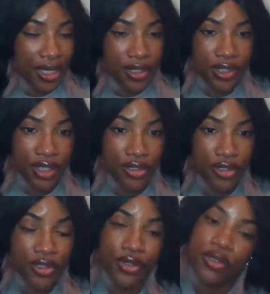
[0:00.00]

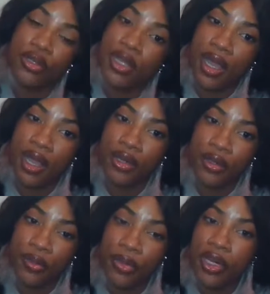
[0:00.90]
ancestors, God,
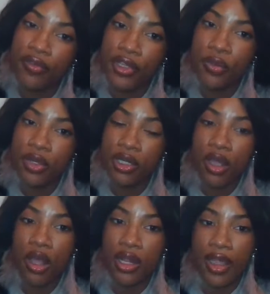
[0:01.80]
whatever you
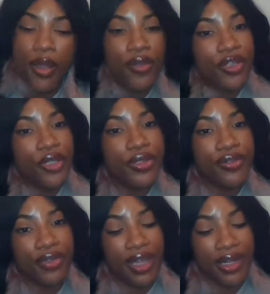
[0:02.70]
want to call it, however you
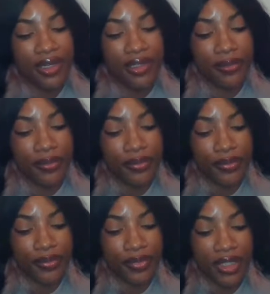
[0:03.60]
define it.
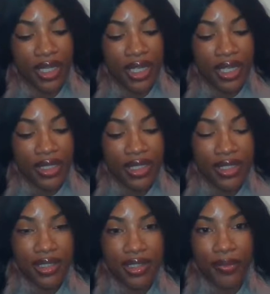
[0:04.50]
This
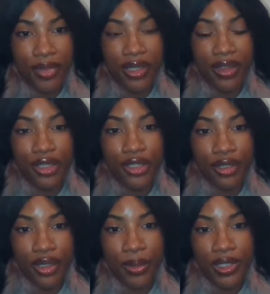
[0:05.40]
is something that
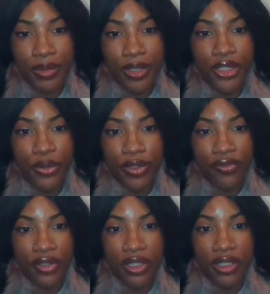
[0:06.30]
you're going to be doing
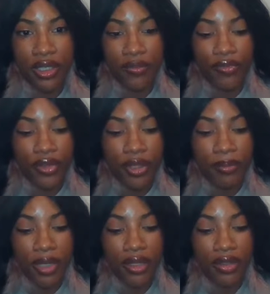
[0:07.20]
for the
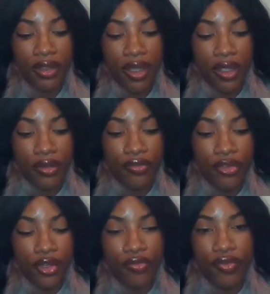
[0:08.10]
month of
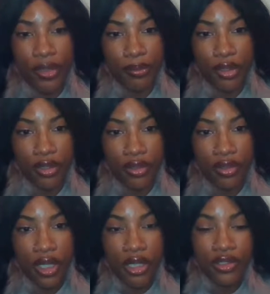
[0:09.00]
November.
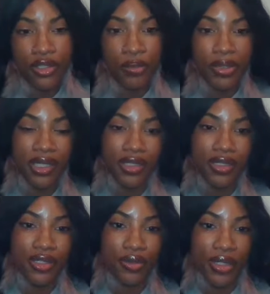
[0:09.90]
So being
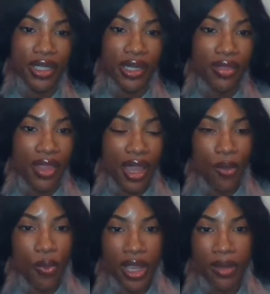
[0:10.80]
discreet in that
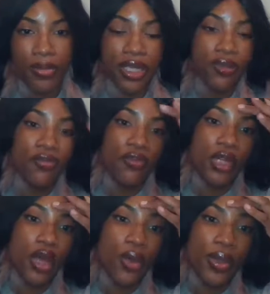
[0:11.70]
way, being
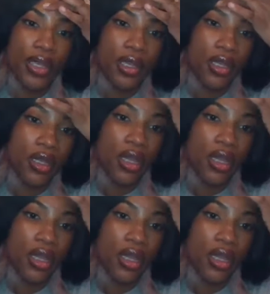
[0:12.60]
flowing,